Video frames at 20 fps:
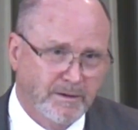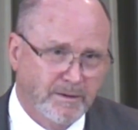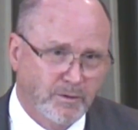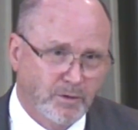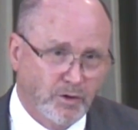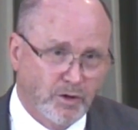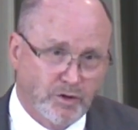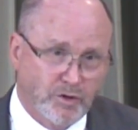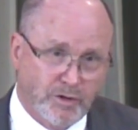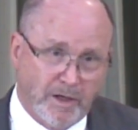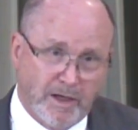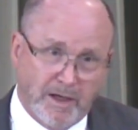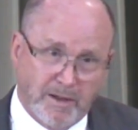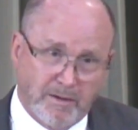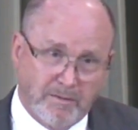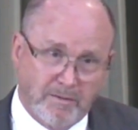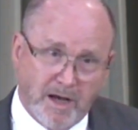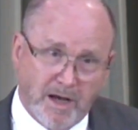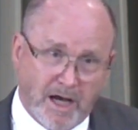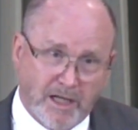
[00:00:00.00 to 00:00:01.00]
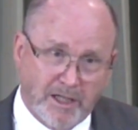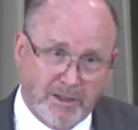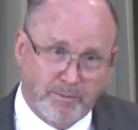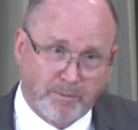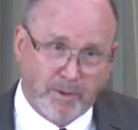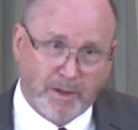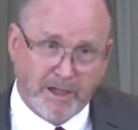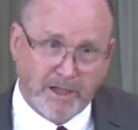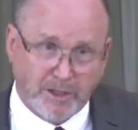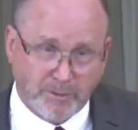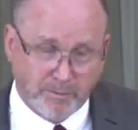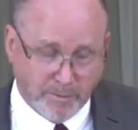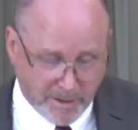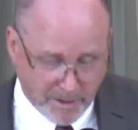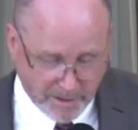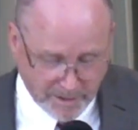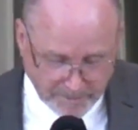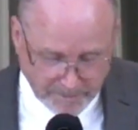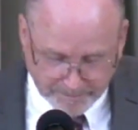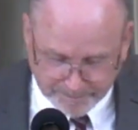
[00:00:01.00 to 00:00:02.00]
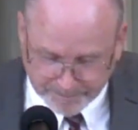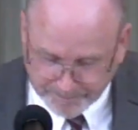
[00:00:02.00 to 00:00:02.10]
You just say, God's blessed me,